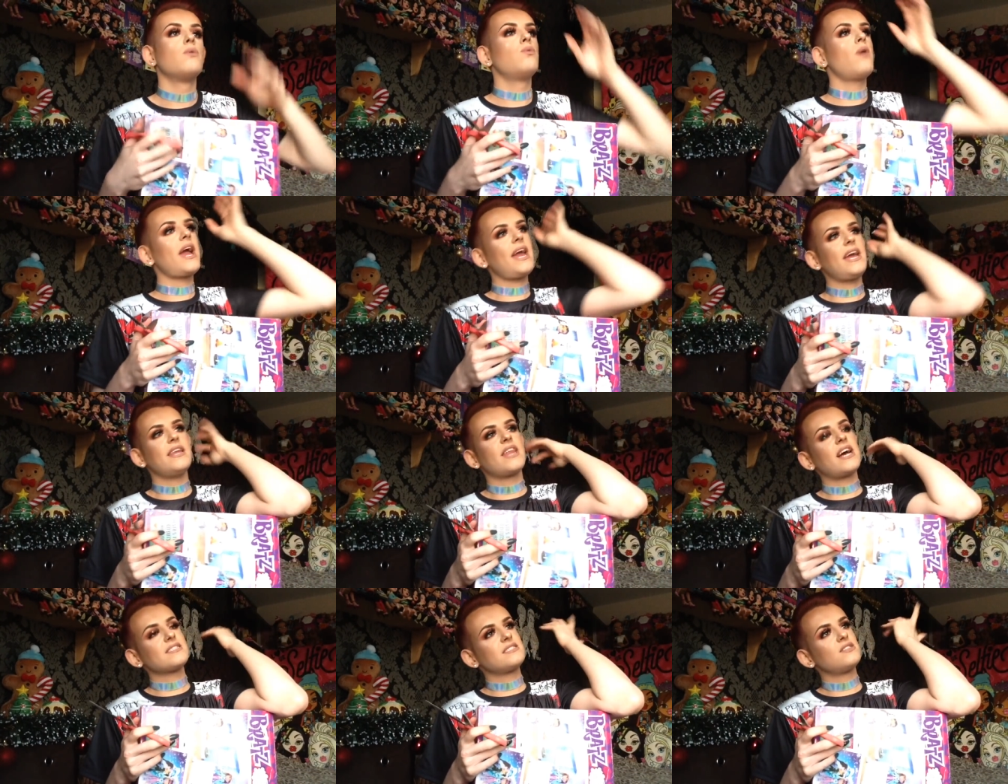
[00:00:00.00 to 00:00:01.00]
Wait,
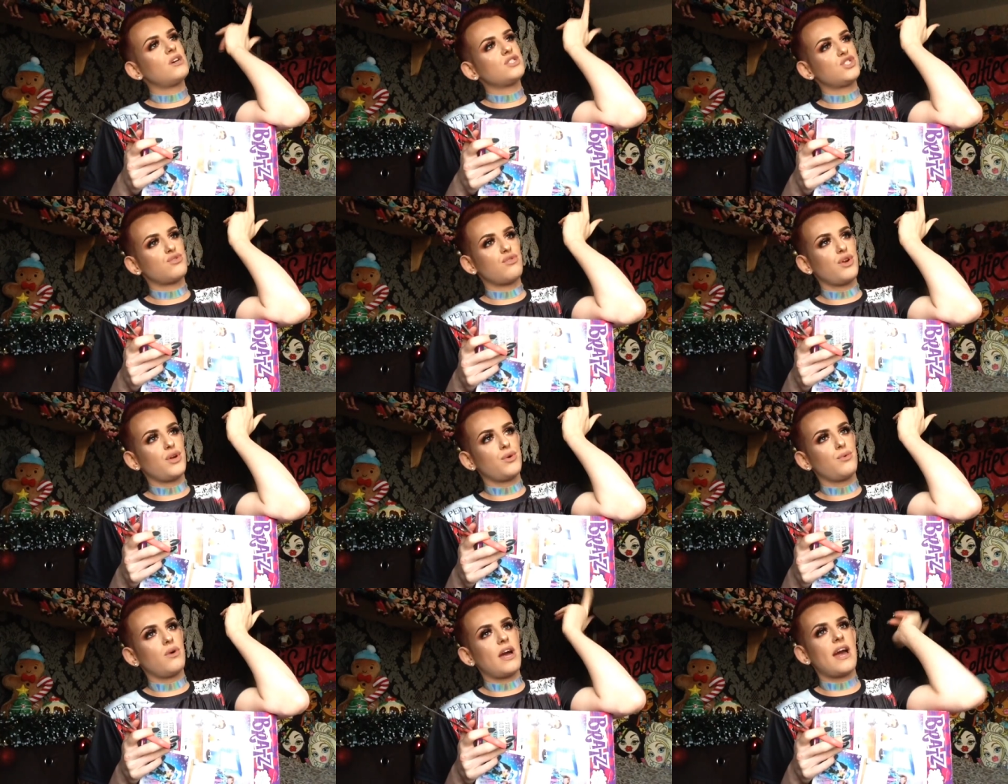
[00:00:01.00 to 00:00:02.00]
that's not
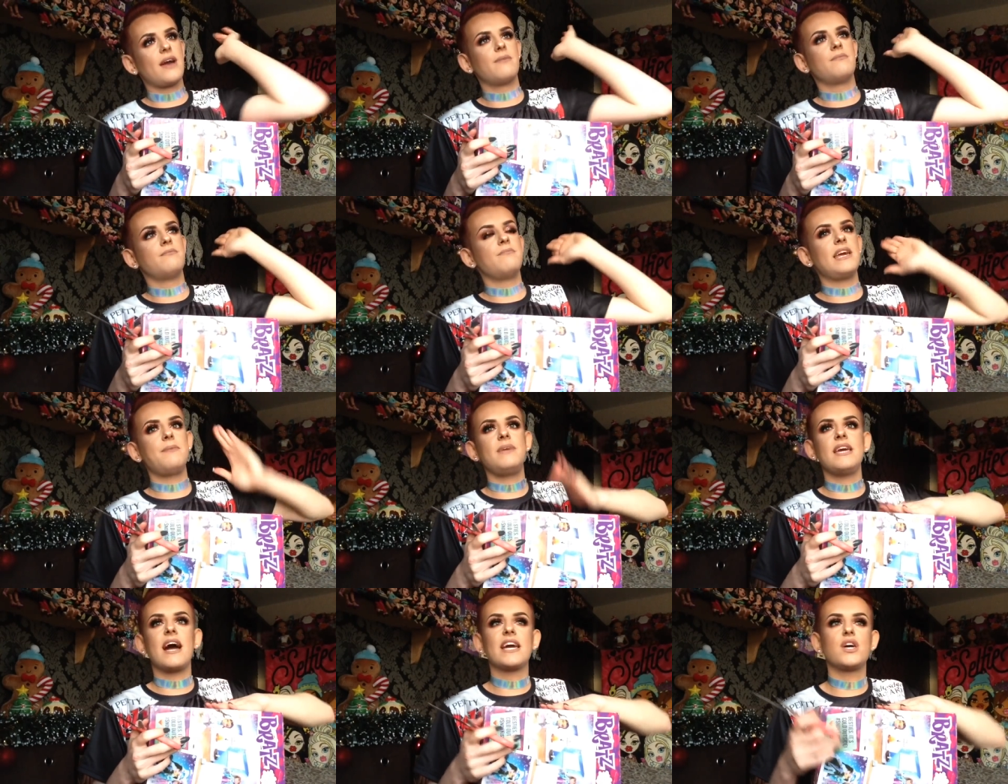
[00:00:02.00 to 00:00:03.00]
true. Um,
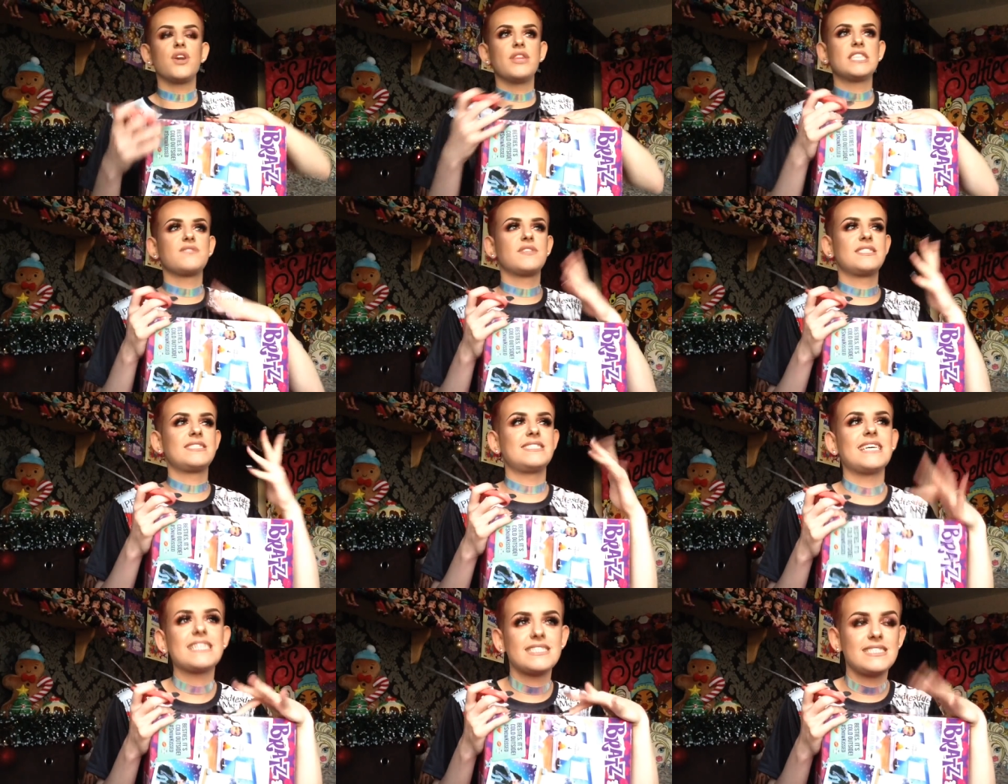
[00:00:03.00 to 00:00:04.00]
maybe I got this for
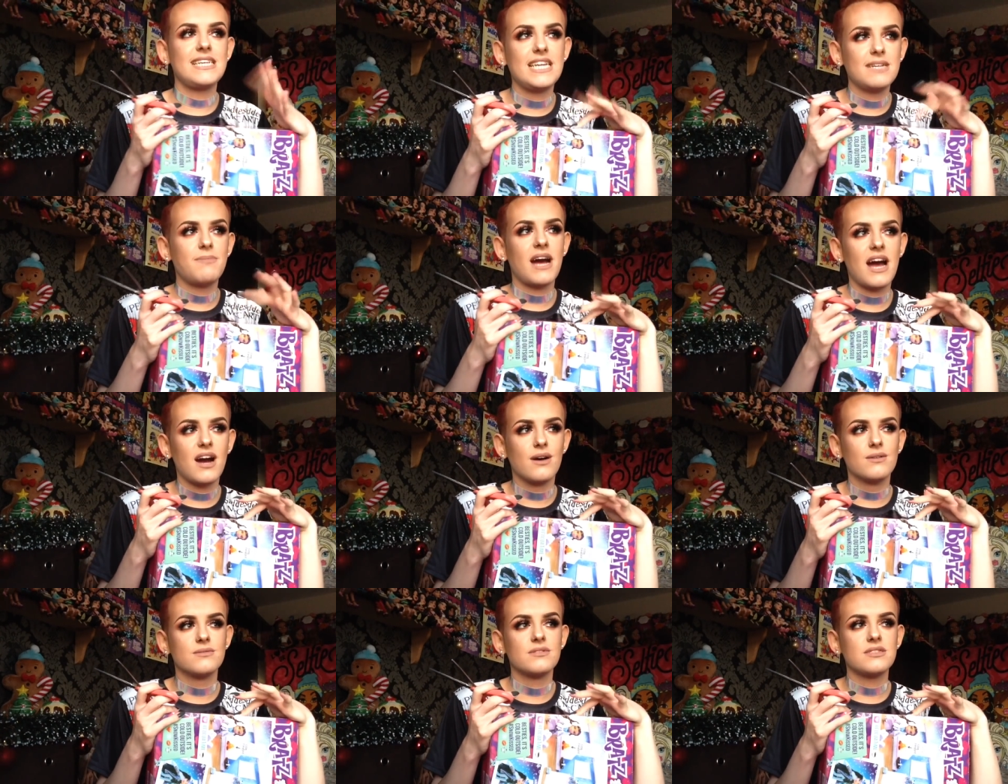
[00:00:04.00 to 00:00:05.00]

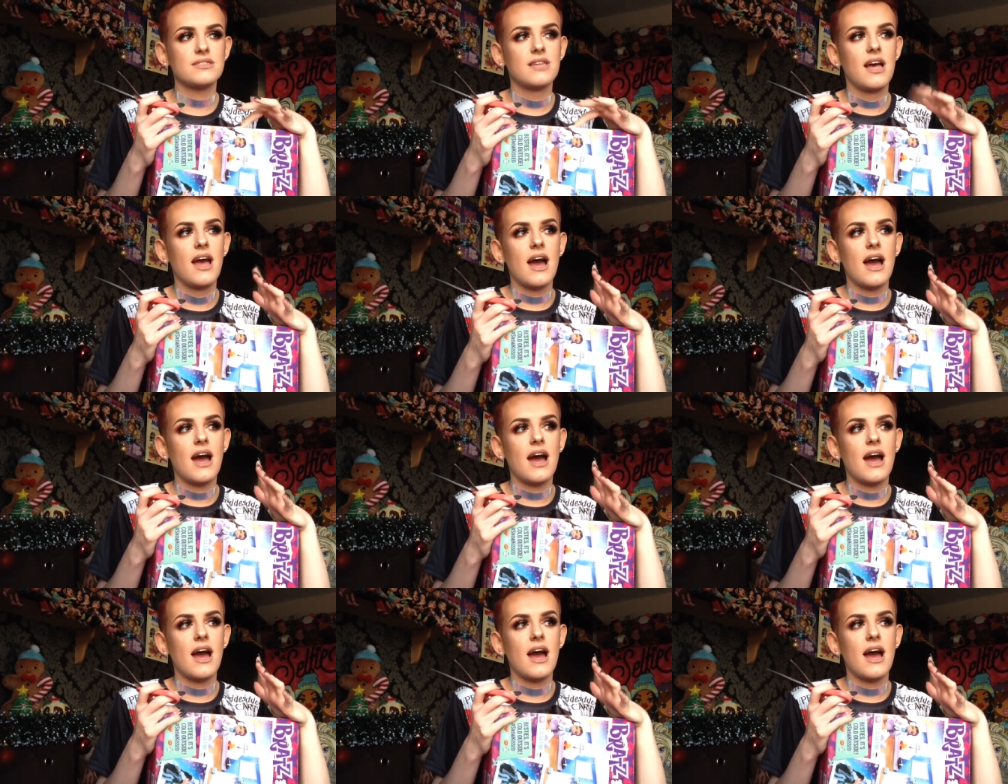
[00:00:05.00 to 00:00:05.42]
£16.